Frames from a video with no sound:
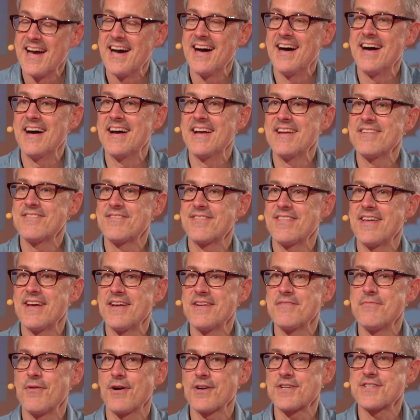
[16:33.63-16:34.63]
If
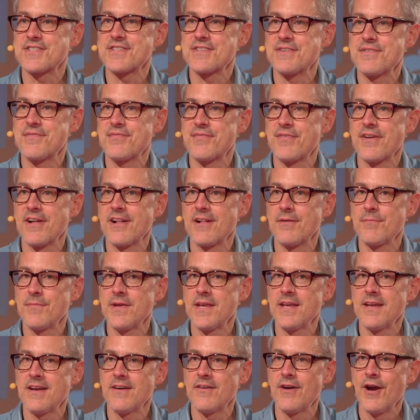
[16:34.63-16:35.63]
they watch the film
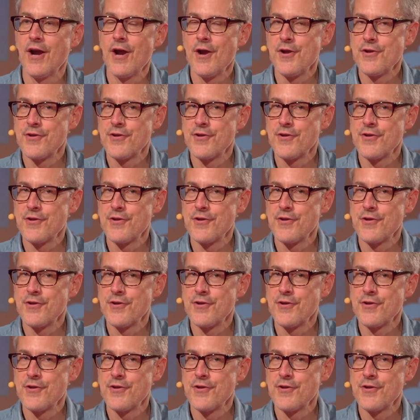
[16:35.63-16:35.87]
here,